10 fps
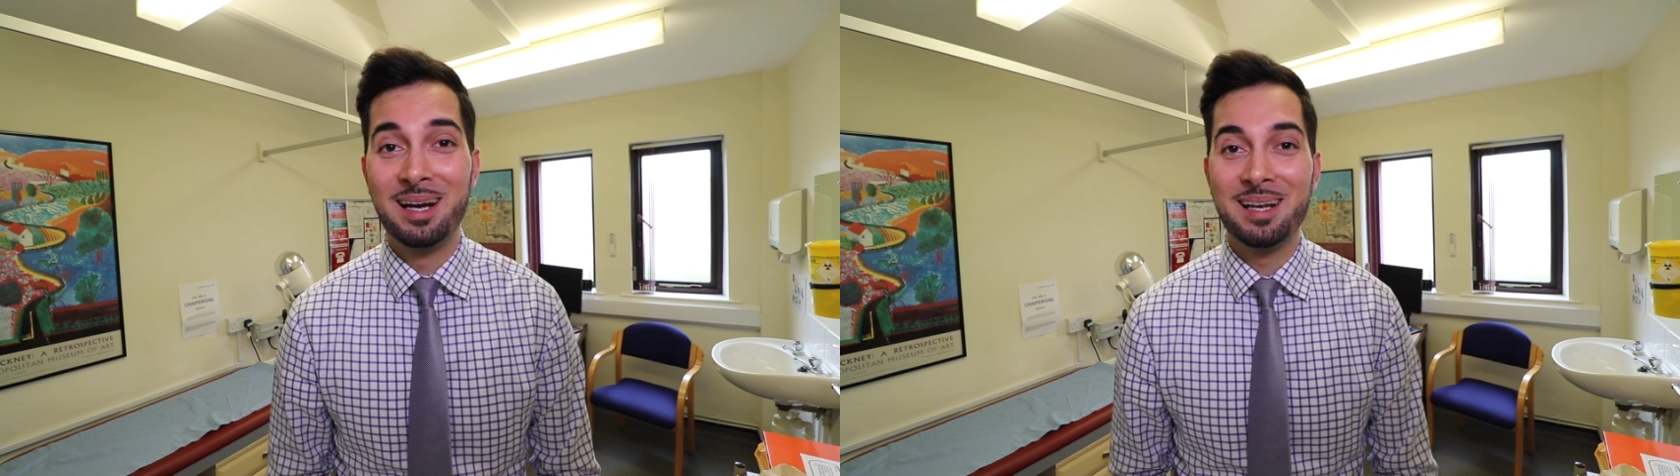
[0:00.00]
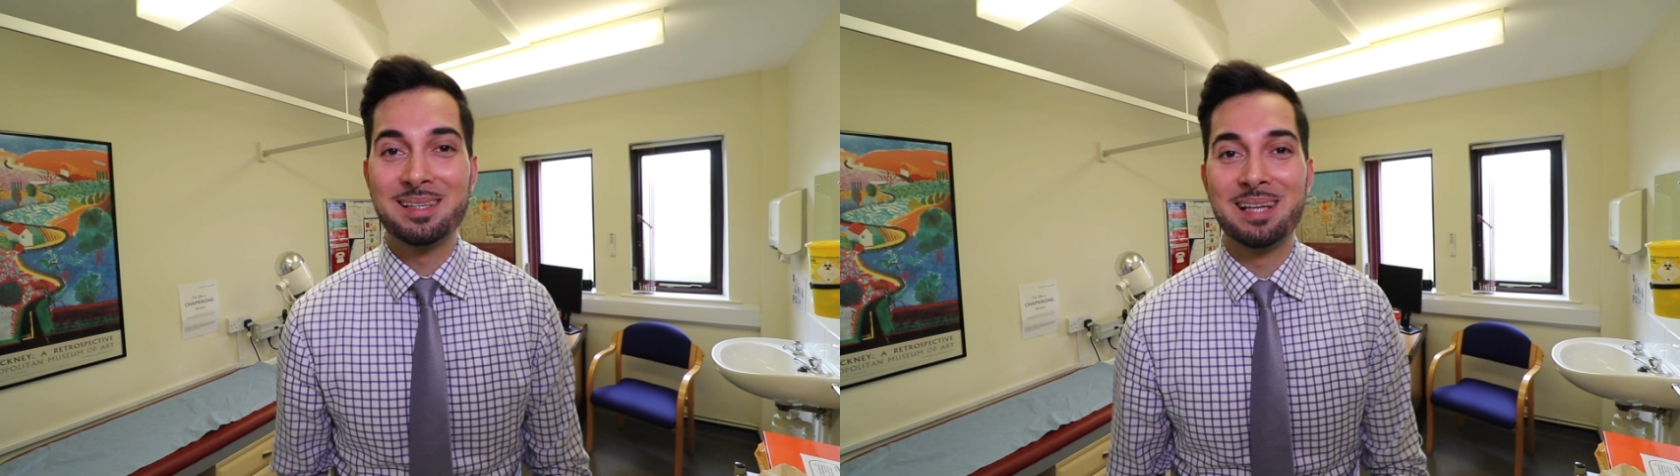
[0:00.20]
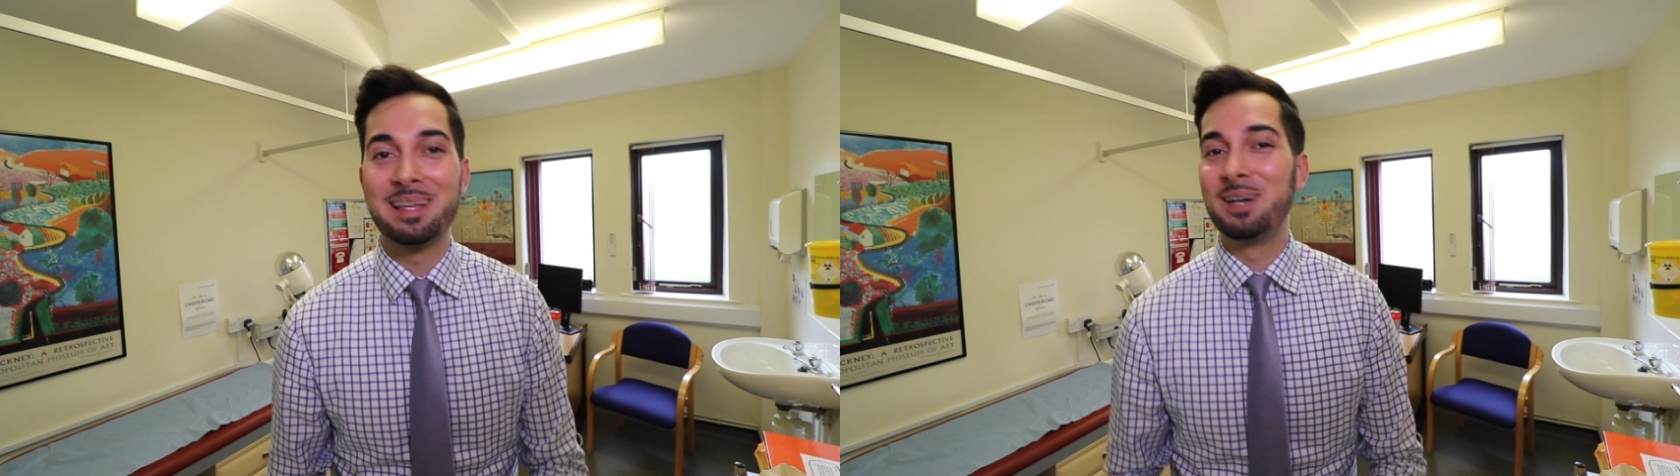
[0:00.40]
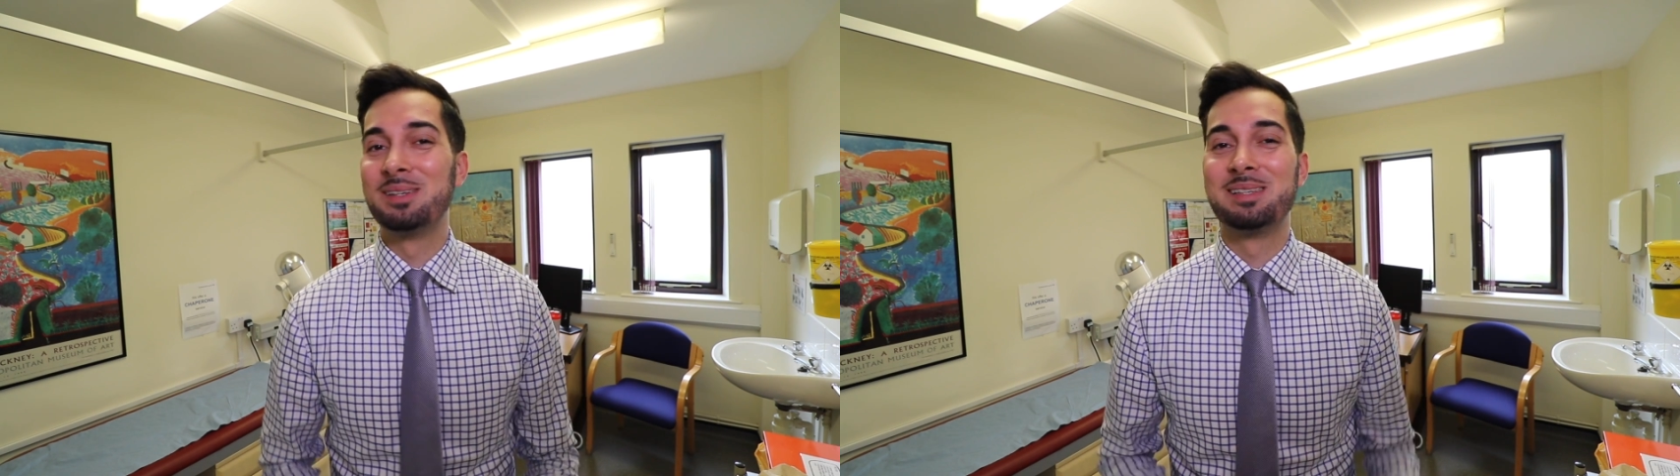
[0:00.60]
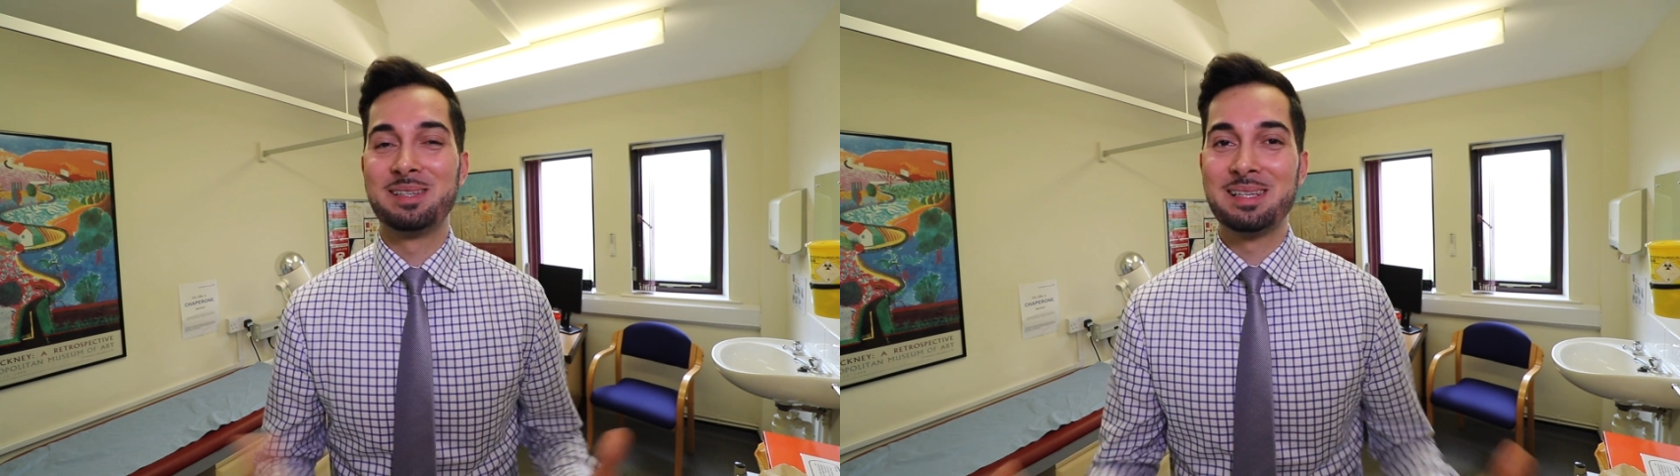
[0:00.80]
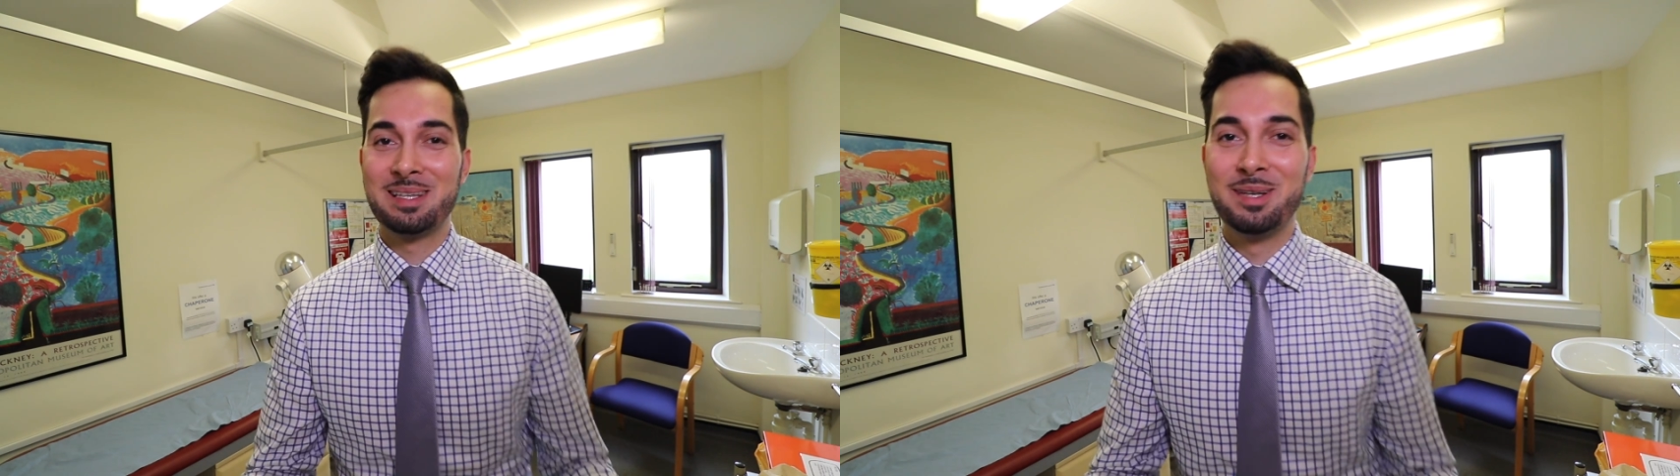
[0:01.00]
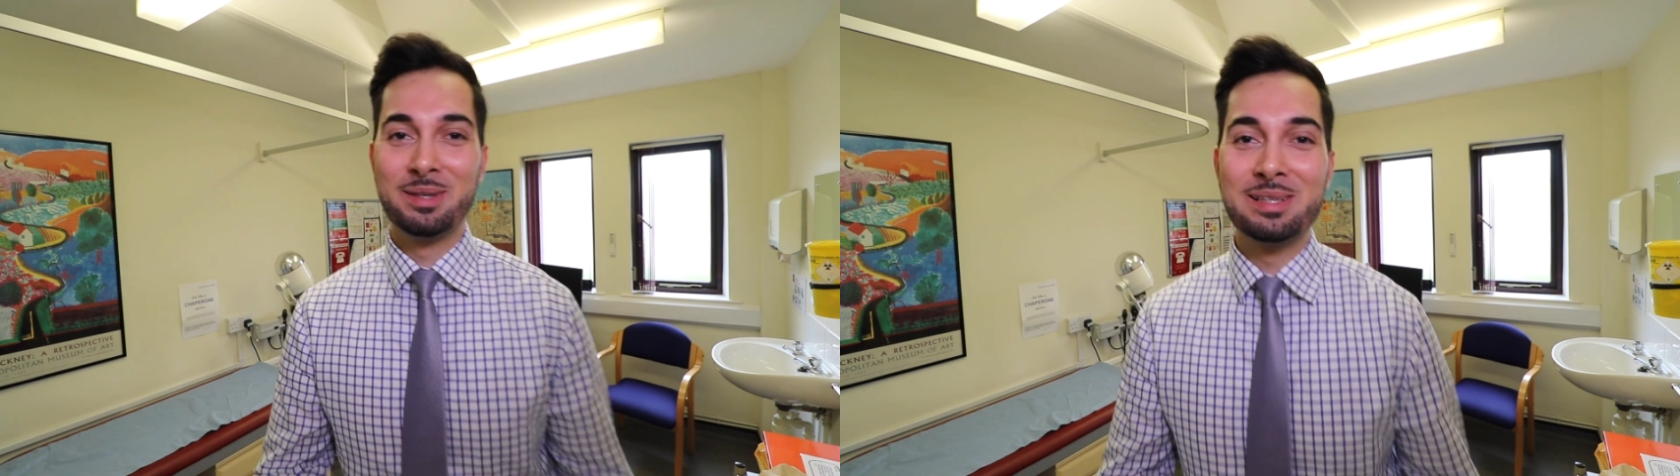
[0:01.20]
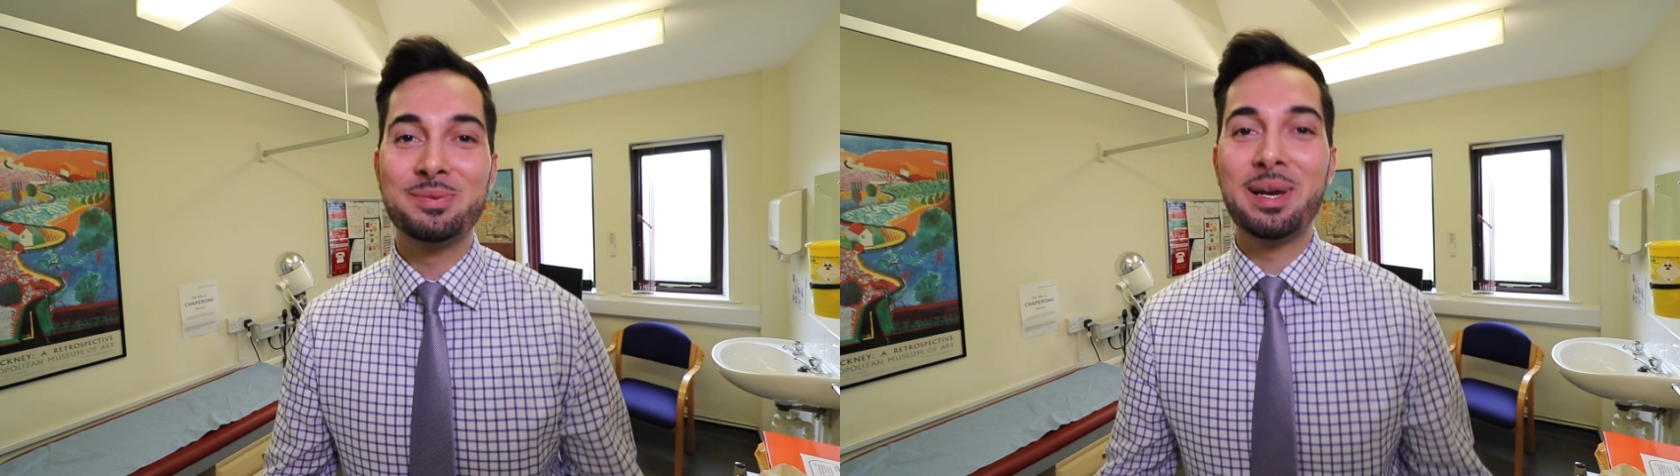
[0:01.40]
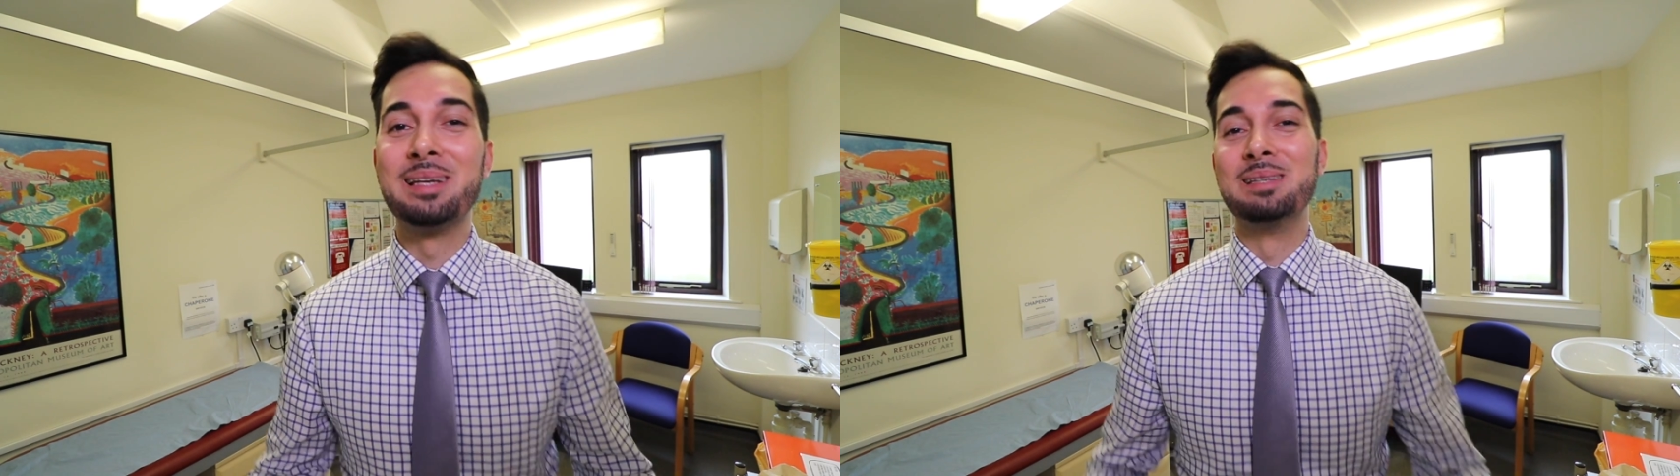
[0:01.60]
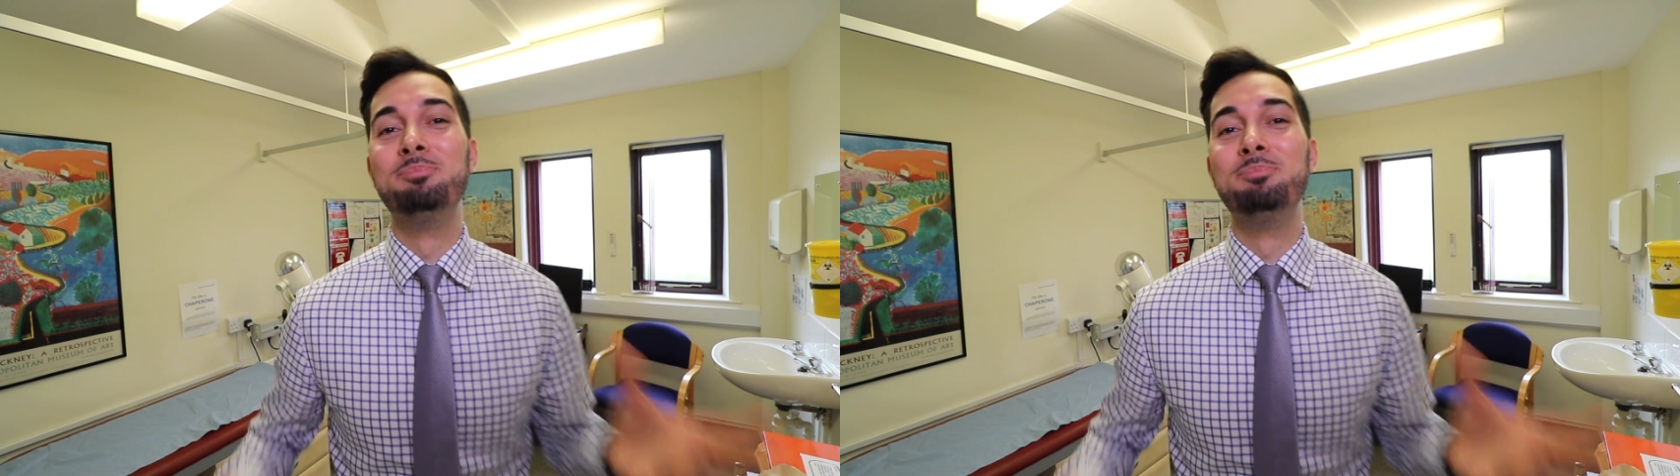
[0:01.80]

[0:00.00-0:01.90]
And I said that with such a serious face,